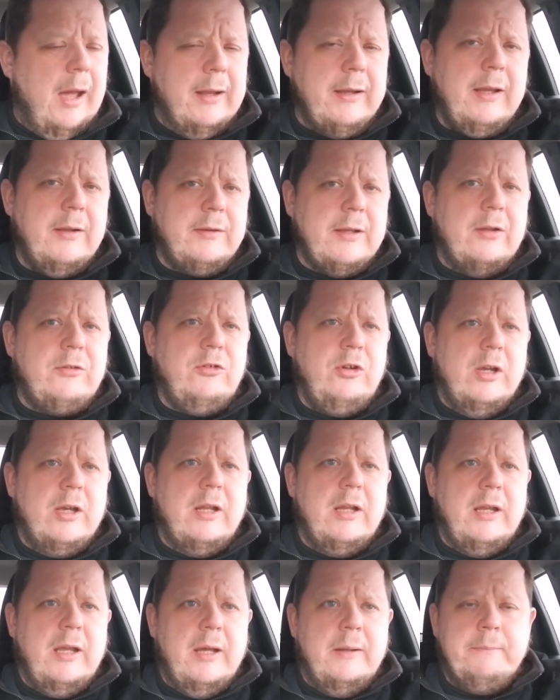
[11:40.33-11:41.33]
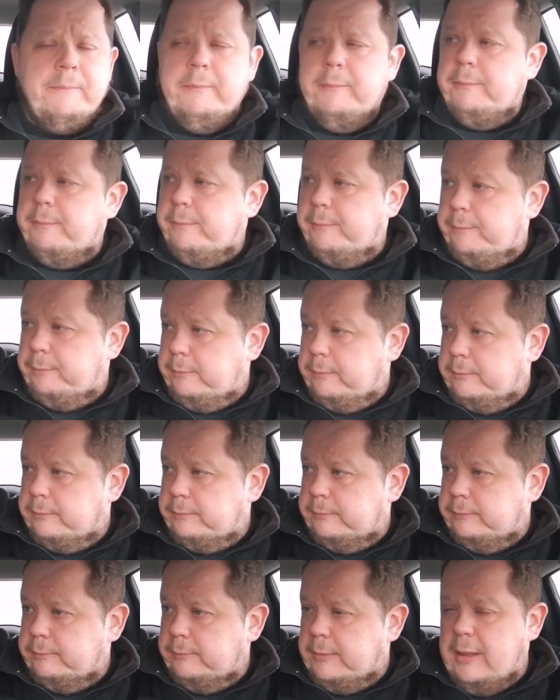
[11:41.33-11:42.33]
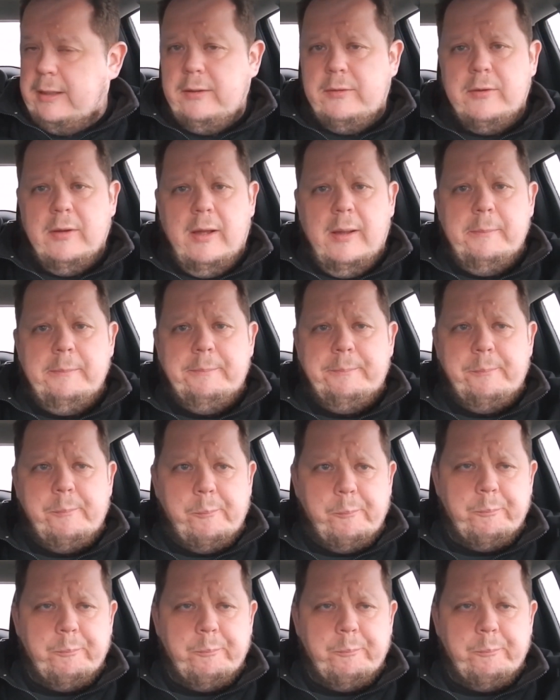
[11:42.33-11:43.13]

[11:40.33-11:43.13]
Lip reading: I'd get that chicken again, anytime.